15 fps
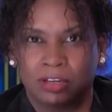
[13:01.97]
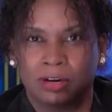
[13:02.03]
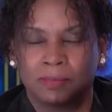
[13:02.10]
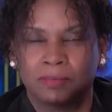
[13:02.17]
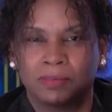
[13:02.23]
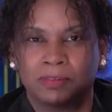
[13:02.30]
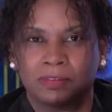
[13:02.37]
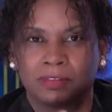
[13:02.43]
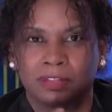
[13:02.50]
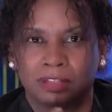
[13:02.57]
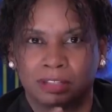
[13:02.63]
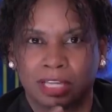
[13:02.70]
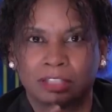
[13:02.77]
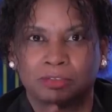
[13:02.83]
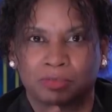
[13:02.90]
up,
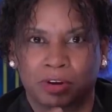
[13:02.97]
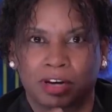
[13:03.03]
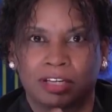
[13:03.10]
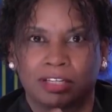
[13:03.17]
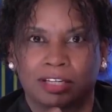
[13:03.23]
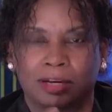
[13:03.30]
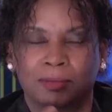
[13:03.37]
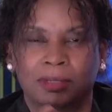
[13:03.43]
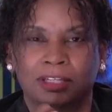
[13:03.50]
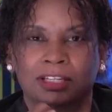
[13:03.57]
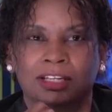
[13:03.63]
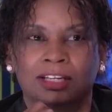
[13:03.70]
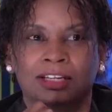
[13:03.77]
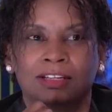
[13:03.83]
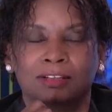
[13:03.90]
that's right. I mean,
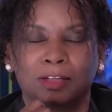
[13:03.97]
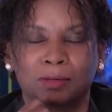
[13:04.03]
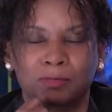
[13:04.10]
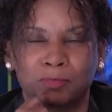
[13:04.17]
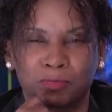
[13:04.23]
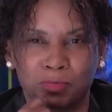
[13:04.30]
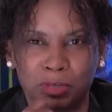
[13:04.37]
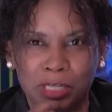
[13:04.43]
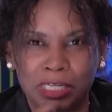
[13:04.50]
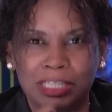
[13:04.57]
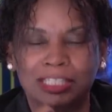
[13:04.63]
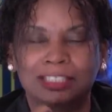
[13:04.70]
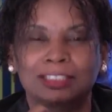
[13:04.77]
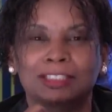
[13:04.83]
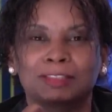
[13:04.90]
they
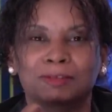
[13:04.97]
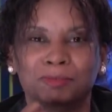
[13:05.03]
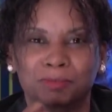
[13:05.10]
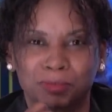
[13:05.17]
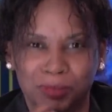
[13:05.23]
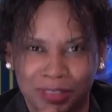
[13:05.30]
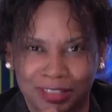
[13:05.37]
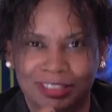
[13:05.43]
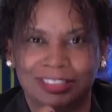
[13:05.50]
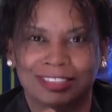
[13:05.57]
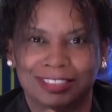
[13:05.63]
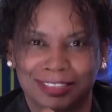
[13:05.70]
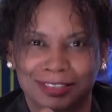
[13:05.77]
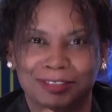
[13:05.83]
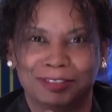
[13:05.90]
really,
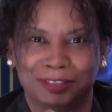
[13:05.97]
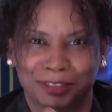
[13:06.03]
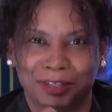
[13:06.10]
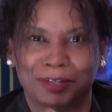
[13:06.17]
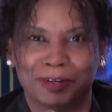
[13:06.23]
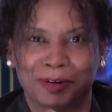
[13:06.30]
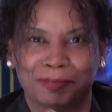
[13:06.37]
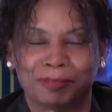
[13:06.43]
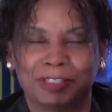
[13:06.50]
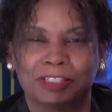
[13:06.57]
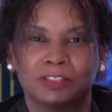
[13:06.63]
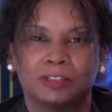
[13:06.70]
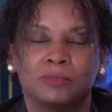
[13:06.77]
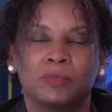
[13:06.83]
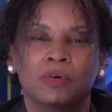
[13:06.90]
really need to shut up,
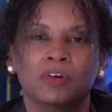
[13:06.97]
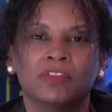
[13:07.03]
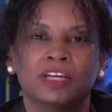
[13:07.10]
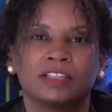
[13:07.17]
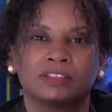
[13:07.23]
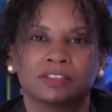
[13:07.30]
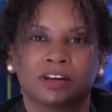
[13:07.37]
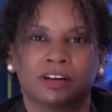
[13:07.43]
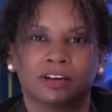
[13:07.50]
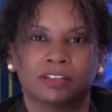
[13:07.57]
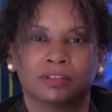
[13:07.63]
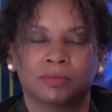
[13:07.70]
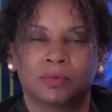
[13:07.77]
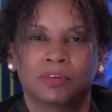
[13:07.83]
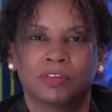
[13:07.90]
because the more they
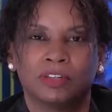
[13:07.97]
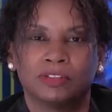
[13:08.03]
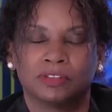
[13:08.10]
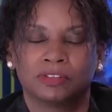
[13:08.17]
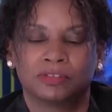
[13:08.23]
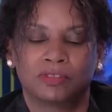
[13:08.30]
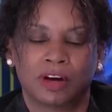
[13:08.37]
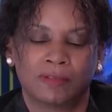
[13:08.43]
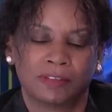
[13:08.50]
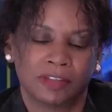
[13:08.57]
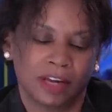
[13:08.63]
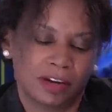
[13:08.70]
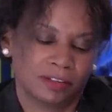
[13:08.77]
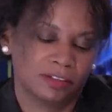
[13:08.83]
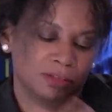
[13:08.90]
talk, the more they sort of drive the
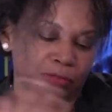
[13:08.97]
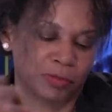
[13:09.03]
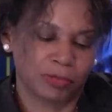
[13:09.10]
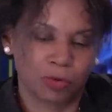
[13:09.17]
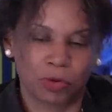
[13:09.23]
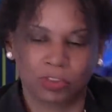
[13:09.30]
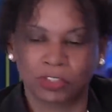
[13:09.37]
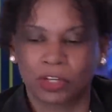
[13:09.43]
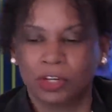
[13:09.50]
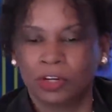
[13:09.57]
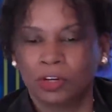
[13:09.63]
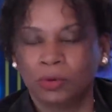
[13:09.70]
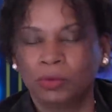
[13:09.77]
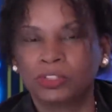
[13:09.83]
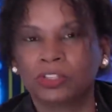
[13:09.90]
narrative. But of course,
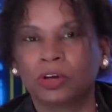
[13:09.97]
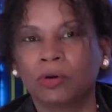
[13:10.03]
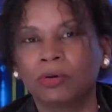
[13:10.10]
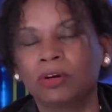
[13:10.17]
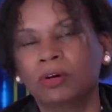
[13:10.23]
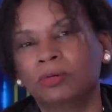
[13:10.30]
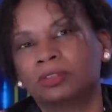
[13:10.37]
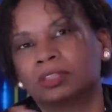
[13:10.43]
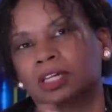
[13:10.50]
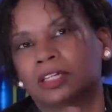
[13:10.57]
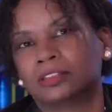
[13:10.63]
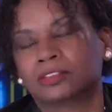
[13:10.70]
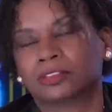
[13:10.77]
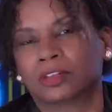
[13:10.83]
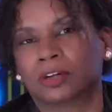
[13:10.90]
what's going on with
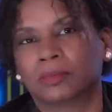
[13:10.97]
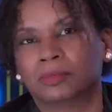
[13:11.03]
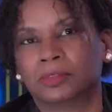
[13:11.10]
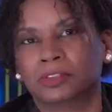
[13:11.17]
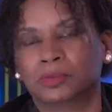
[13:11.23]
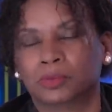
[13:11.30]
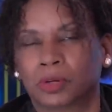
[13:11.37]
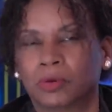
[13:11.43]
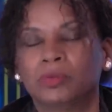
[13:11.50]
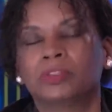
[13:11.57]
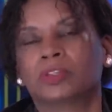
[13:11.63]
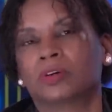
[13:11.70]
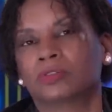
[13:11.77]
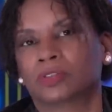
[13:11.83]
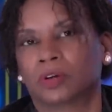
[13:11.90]
Donald Trump is what
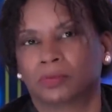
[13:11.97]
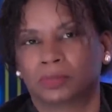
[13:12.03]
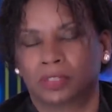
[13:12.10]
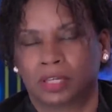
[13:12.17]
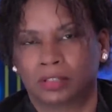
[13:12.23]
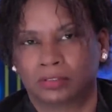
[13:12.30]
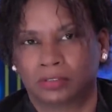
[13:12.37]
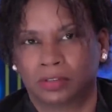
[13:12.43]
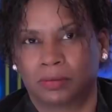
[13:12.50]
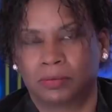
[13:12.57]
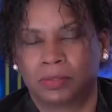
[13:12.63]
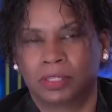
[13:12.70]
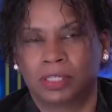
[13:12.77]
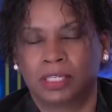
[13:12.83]
always goes on with Donald Trump.